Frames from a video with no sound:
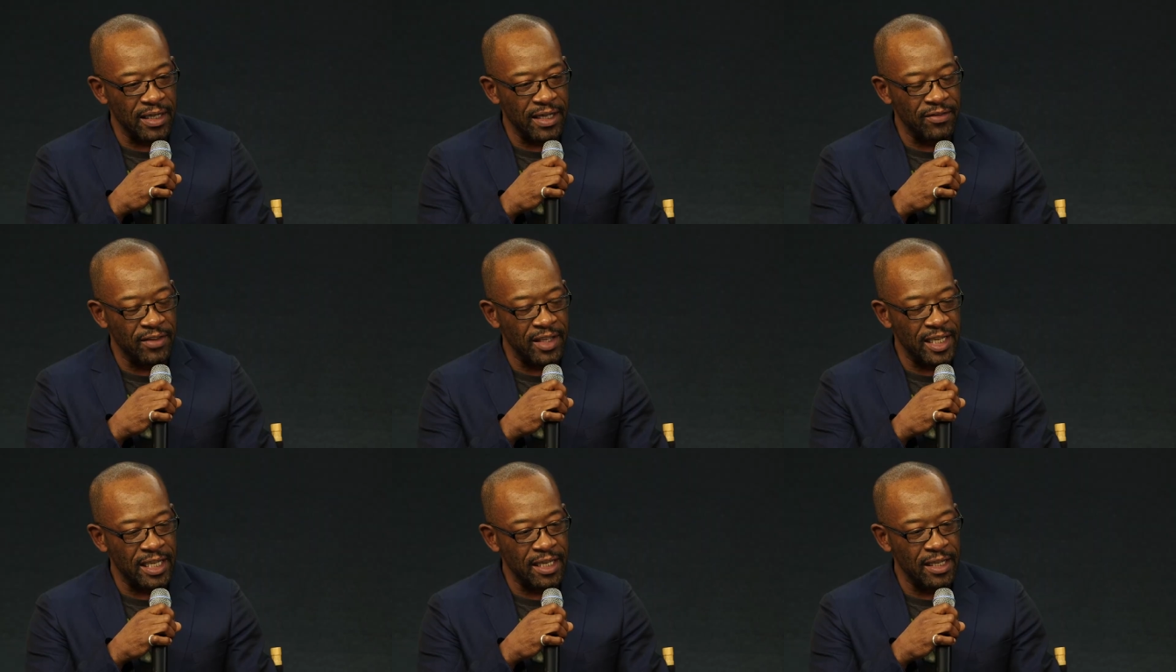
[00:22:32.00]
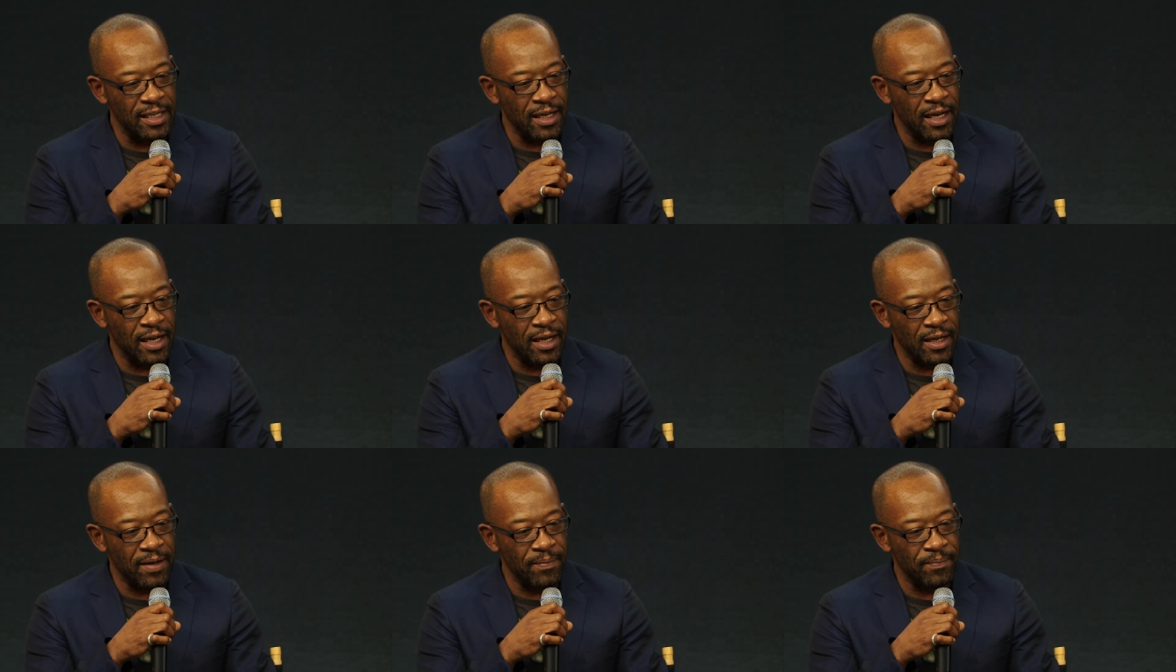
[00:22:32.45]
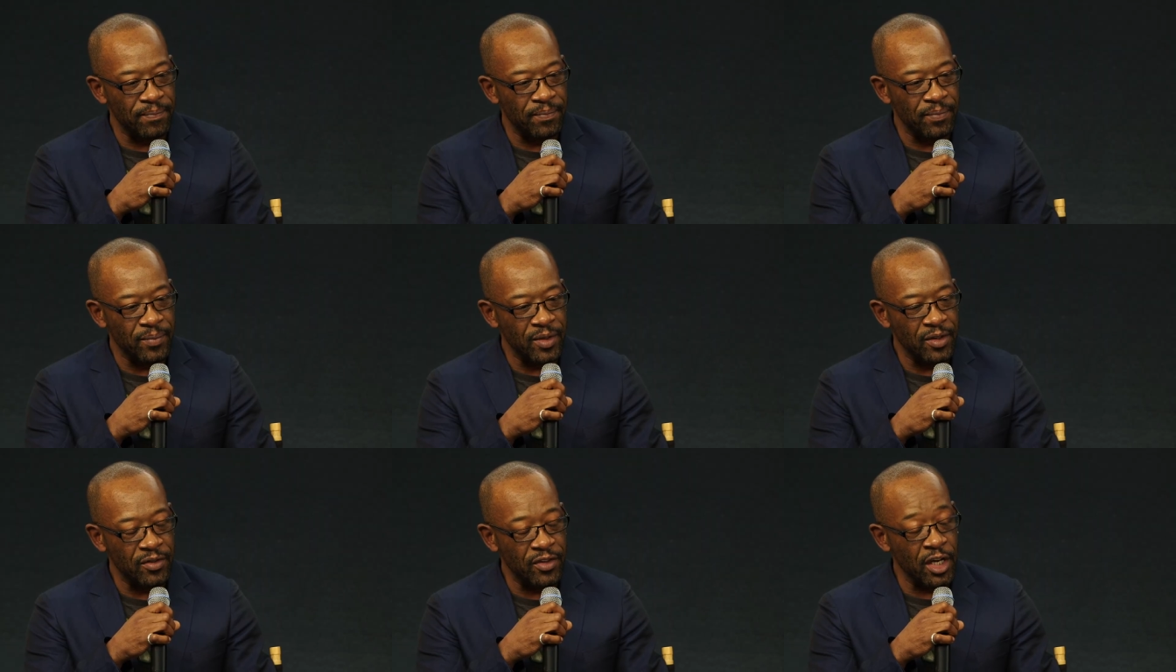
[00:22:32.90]
the
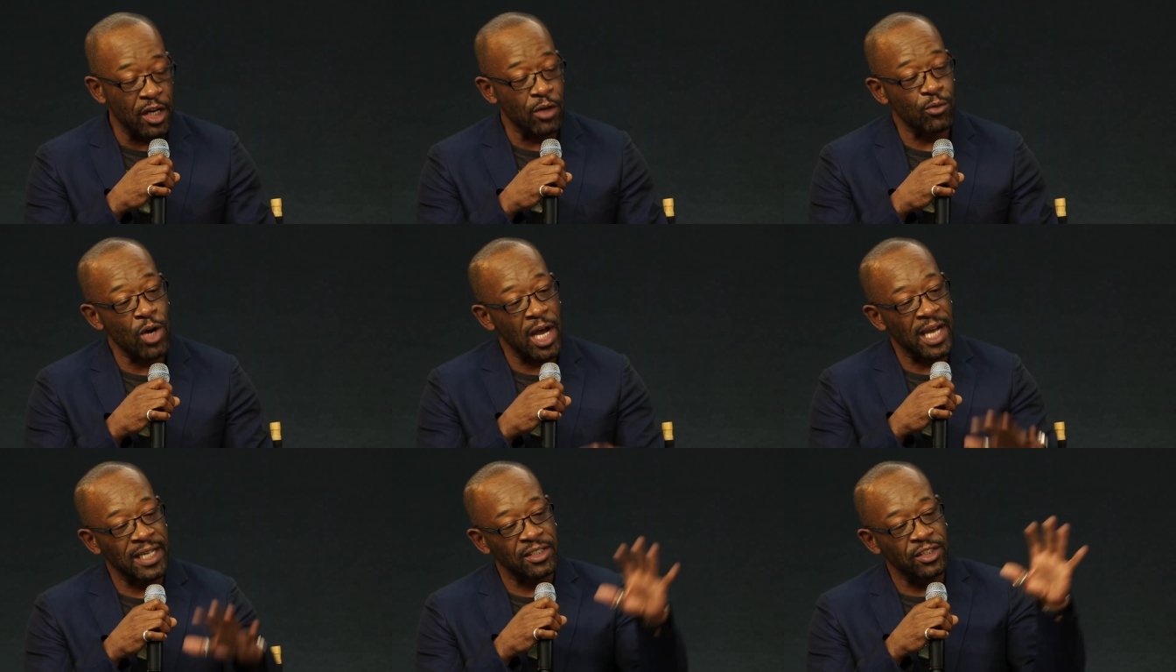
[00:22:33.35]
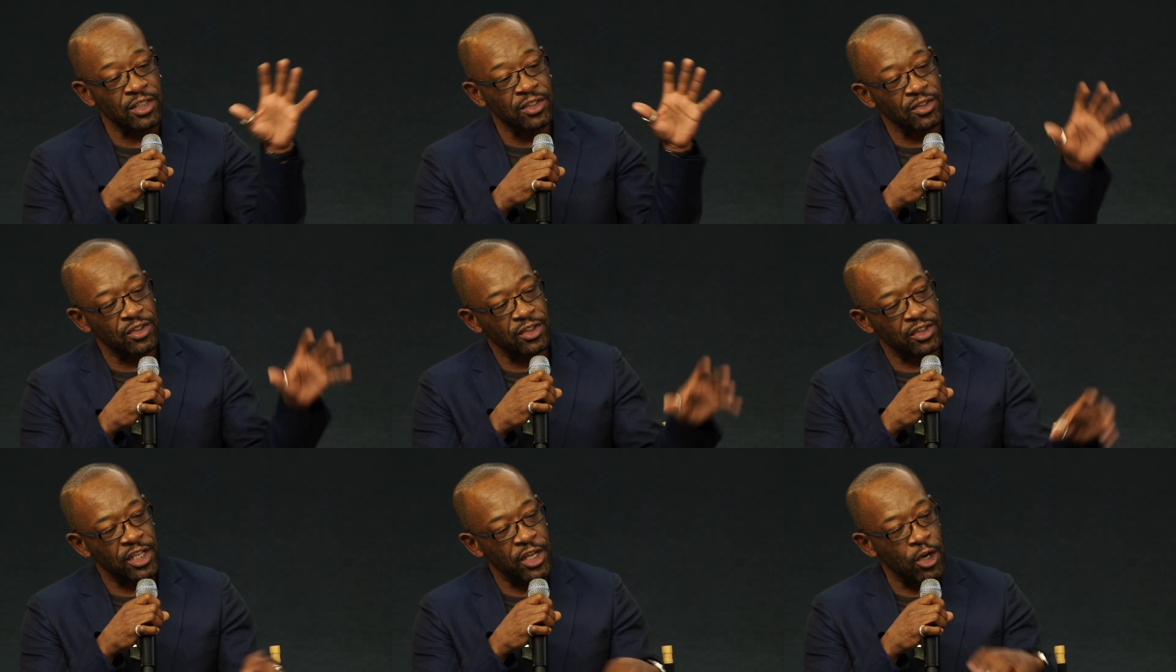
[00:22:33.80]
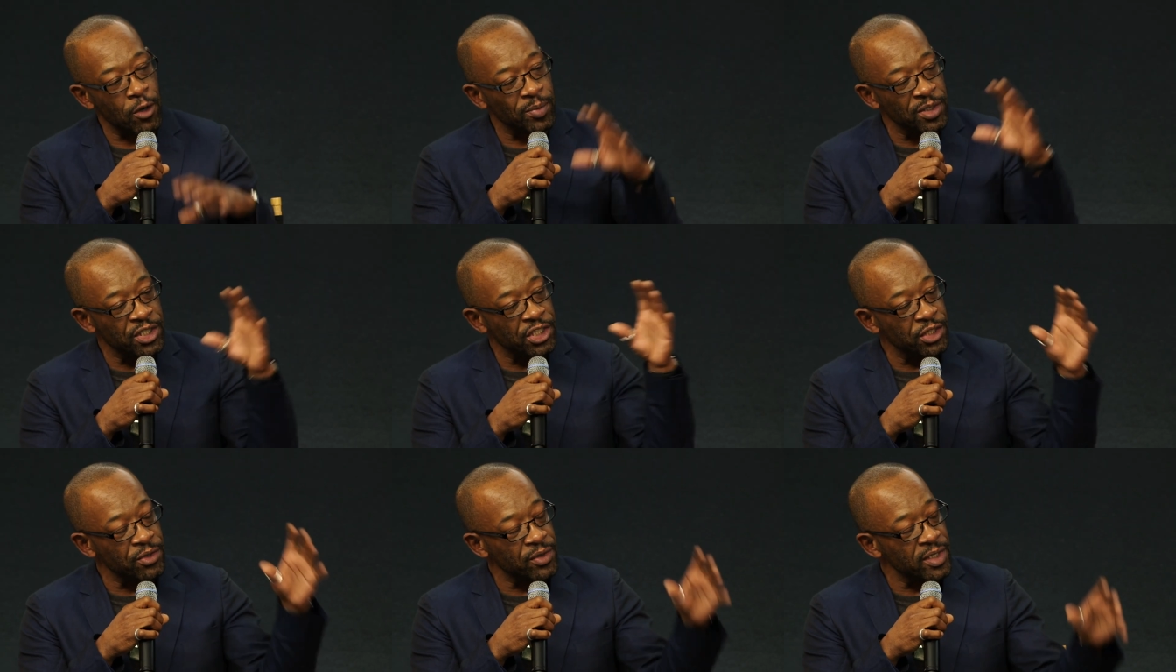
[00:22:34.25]
um, the horizons, the
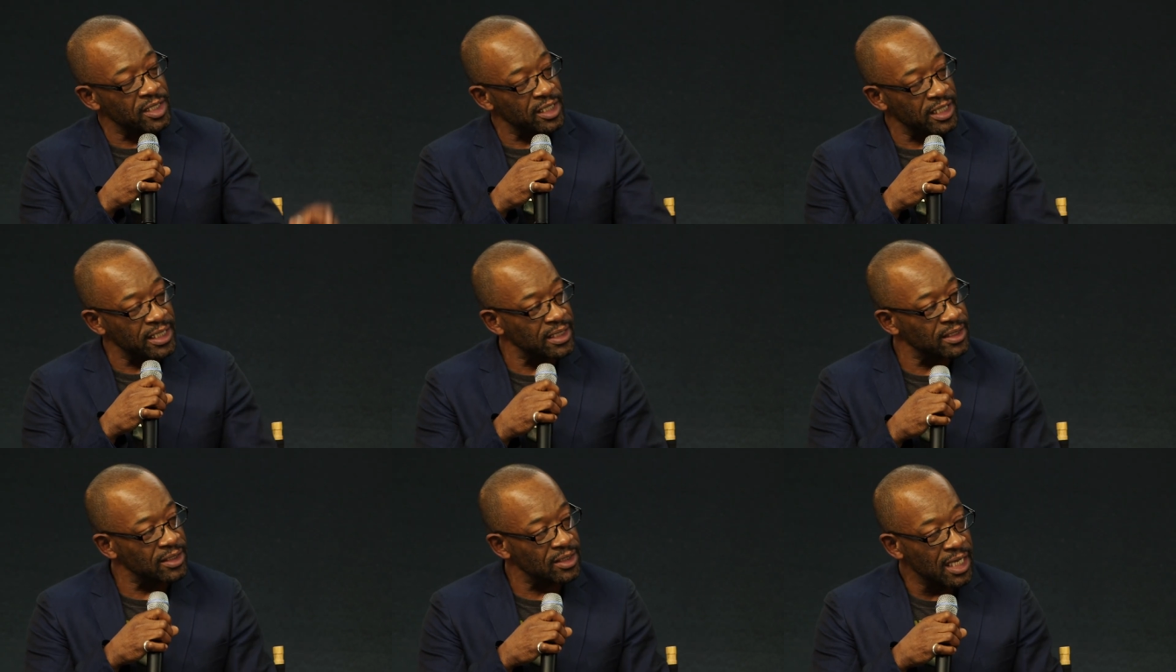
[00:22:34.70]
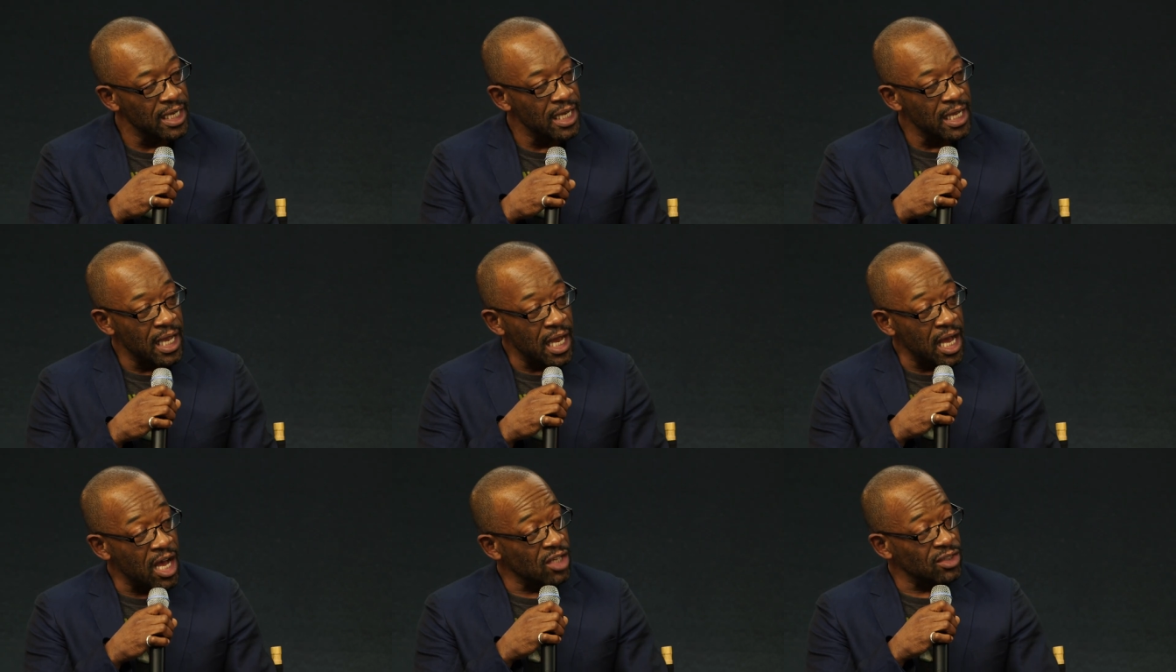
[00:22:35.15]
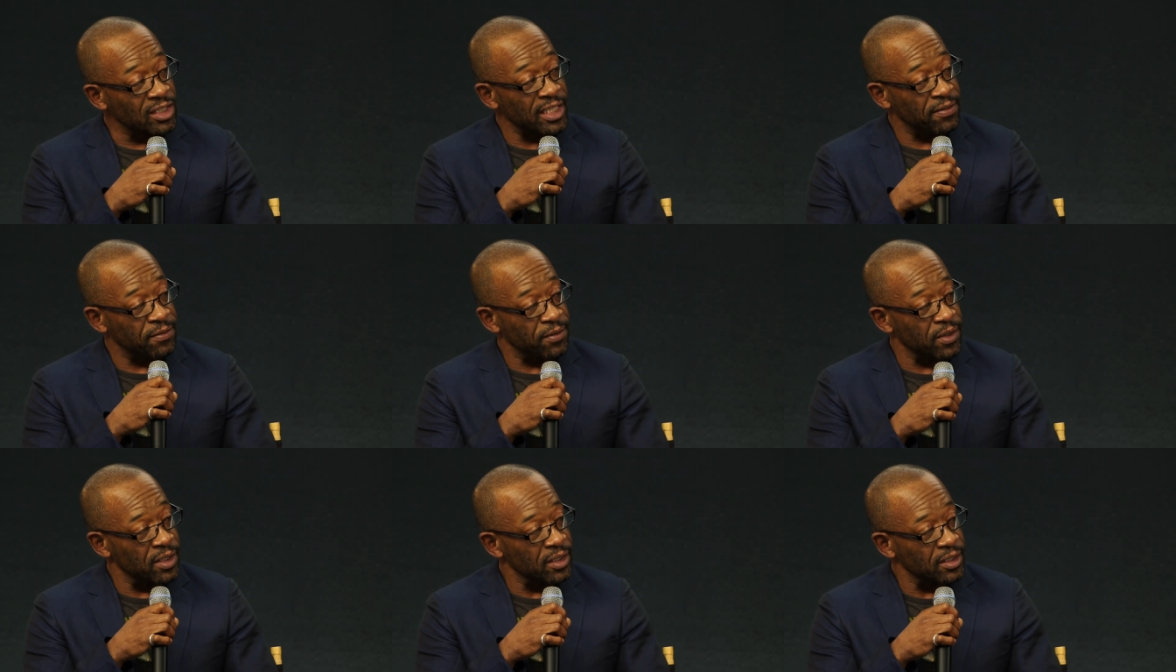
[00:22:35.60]
opportunities are
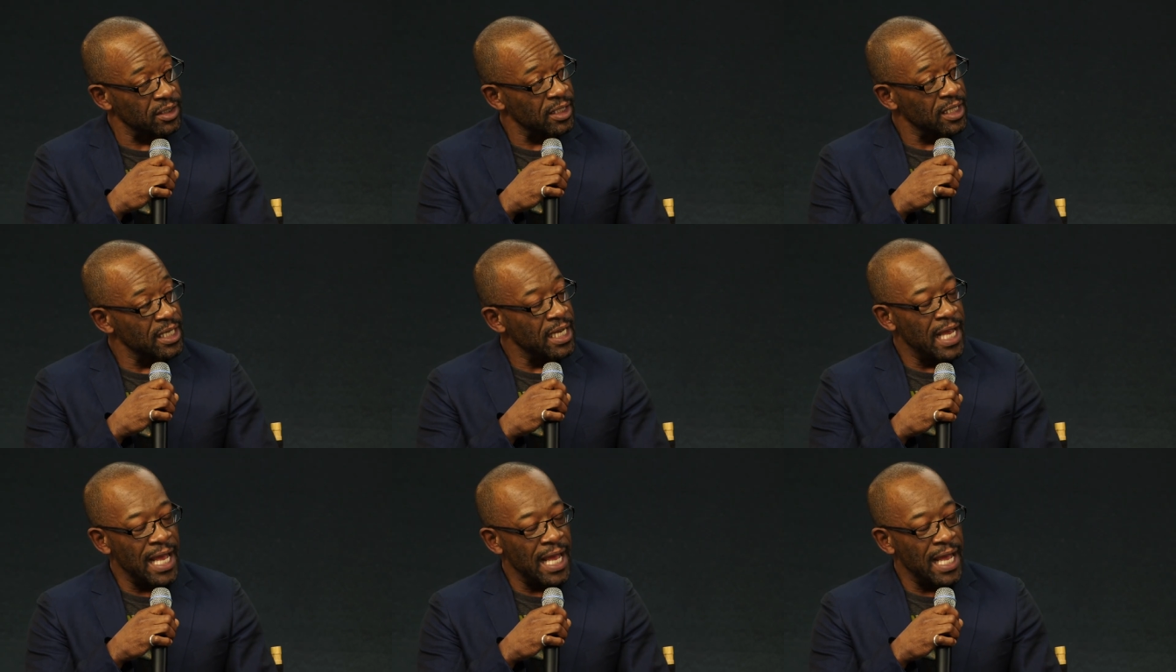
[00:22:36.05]
different,